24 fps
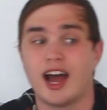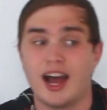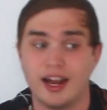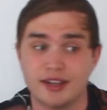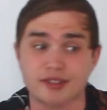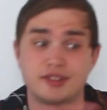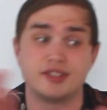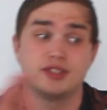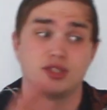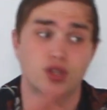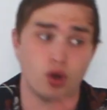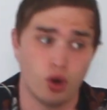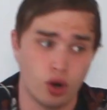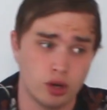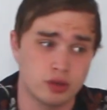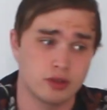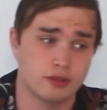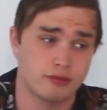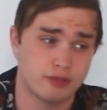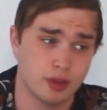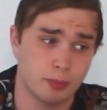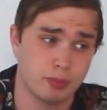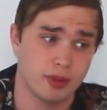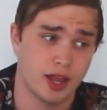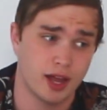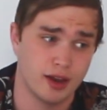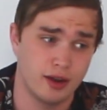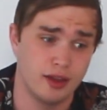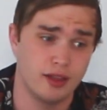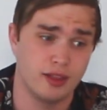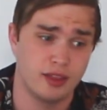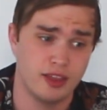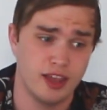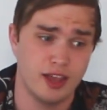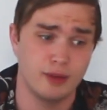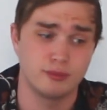and Dawn of the
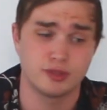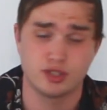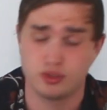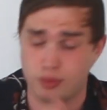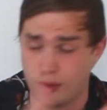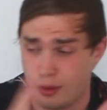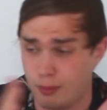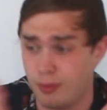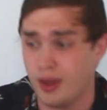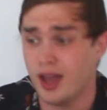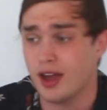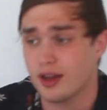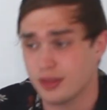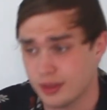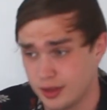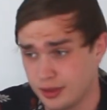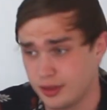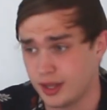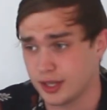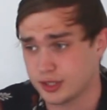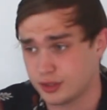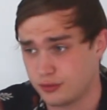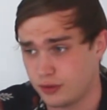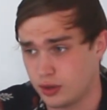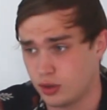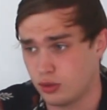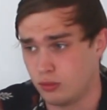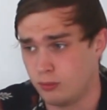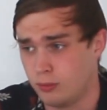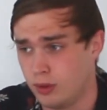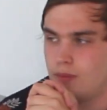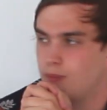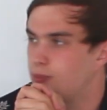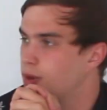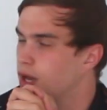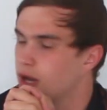Planet of the Apes to be better than this film.